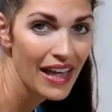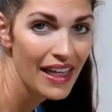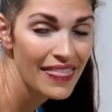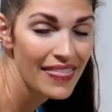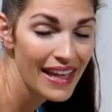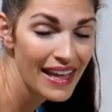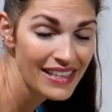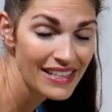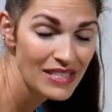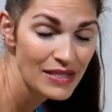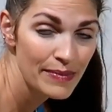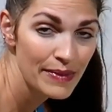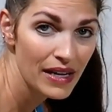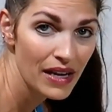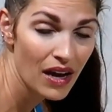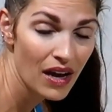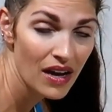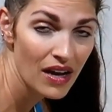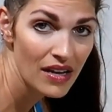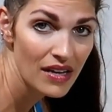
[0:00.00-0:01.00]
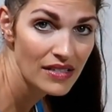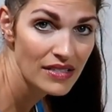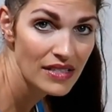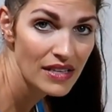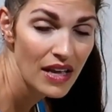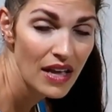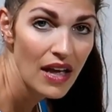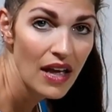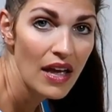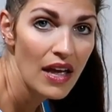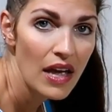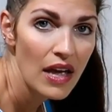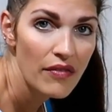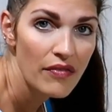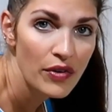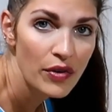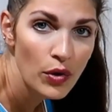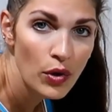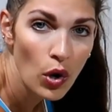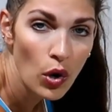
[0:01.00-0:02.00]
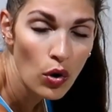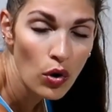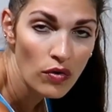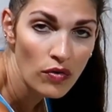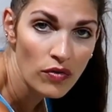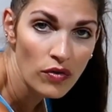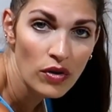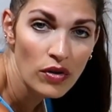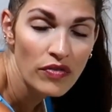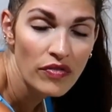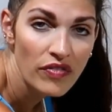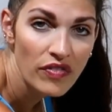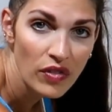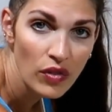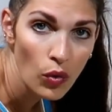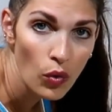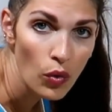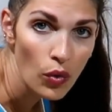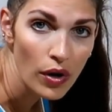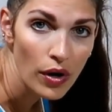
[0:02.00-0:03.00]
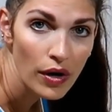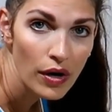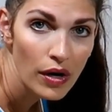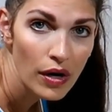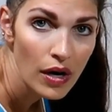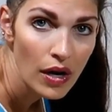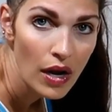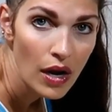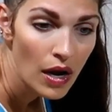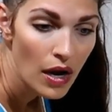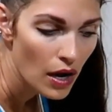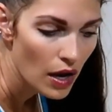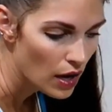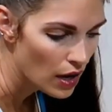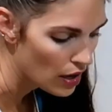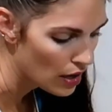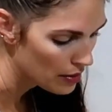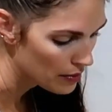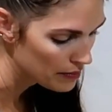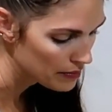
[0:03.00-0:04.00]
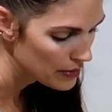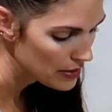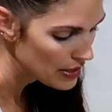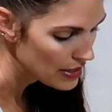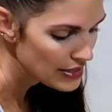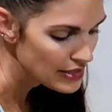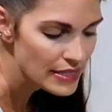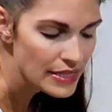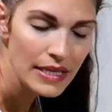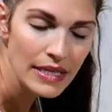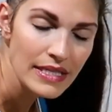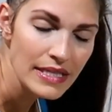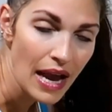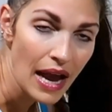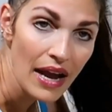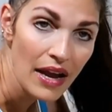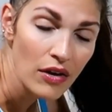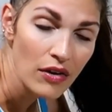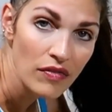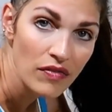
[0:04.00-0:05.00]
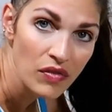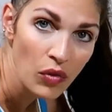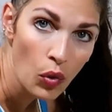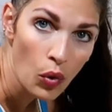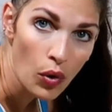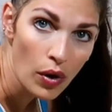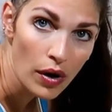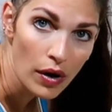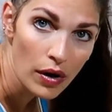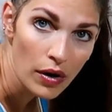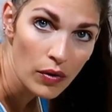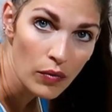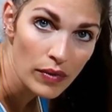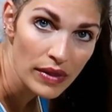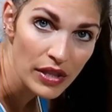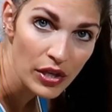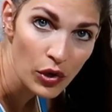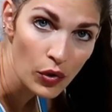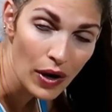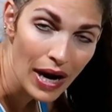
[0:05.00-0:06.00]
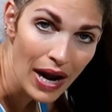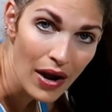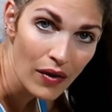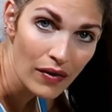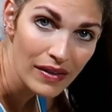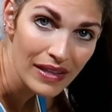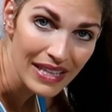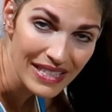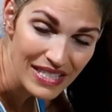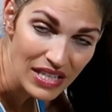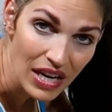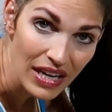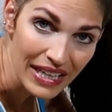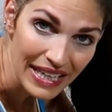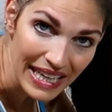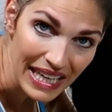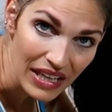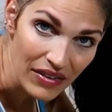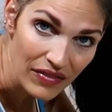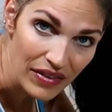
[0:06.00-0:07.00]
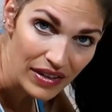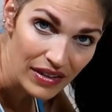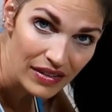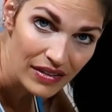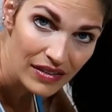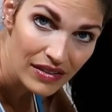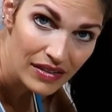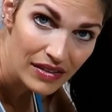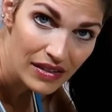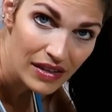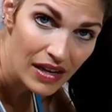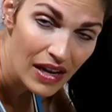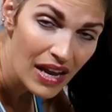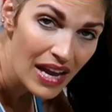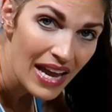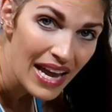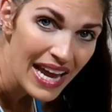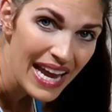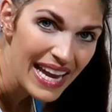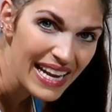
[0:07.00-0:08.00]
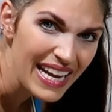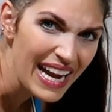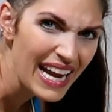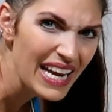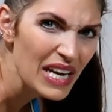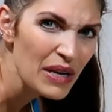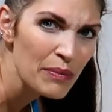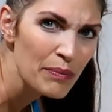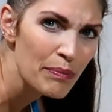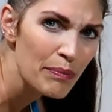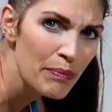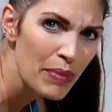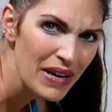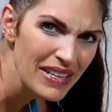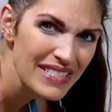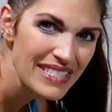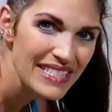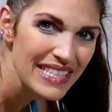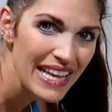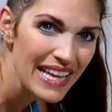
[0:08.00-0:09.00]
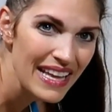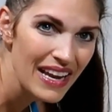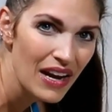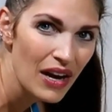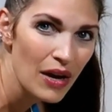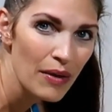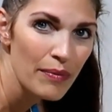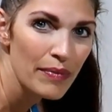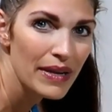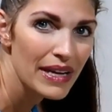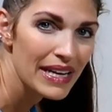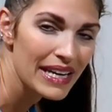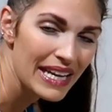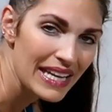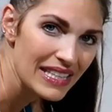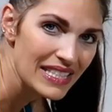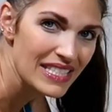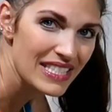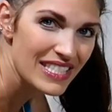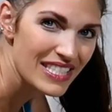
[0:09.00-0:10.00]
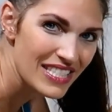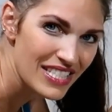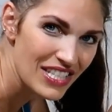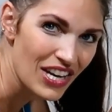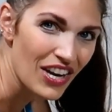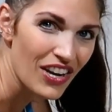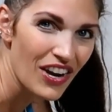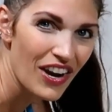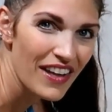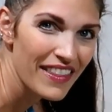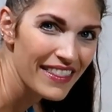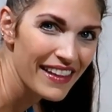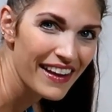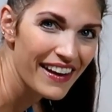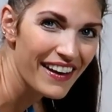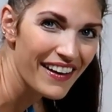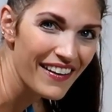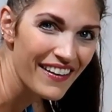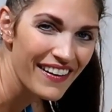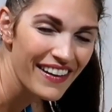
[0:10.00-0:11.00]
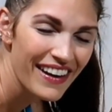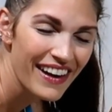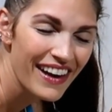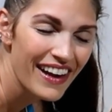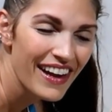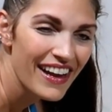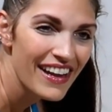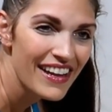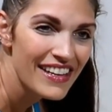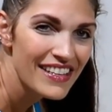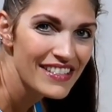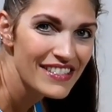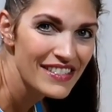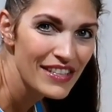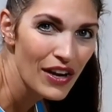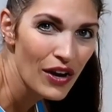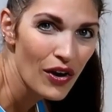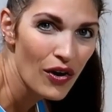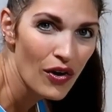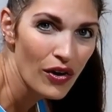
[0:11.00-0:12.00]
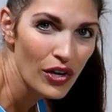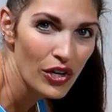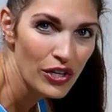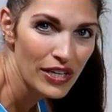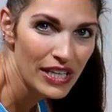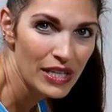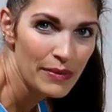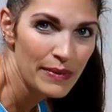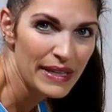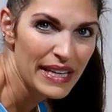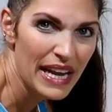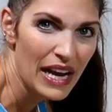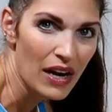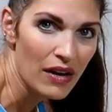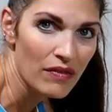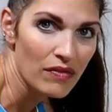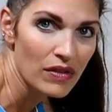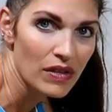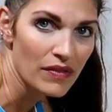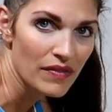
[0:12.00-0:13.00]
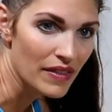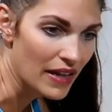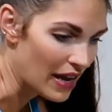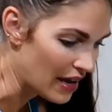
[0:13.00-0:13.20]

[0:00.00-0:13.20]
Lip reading: and that's because if you go over a floor, say tile floor with a grout that's uneven, it kind of busts that up. It gets stuck on there, so you need to be careful of